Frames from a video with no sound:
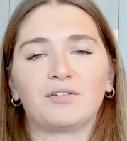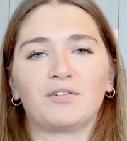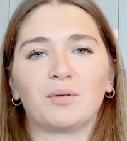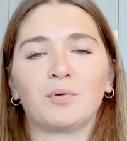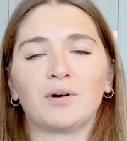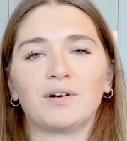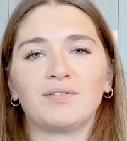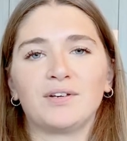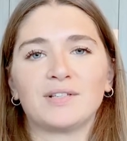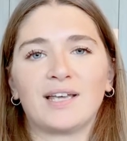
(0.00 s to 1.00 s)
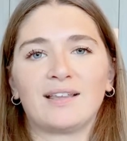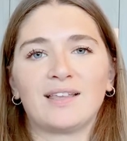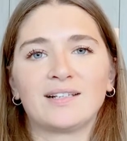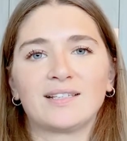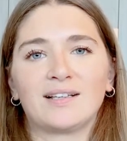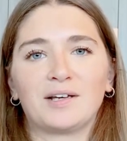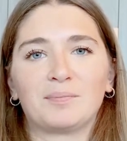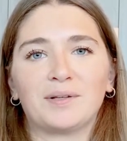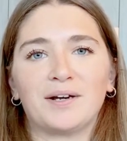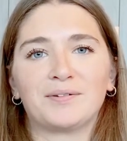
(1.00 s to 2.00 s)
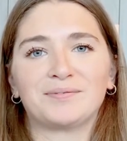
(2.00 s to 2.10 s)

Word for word: For more reviews like this, click below.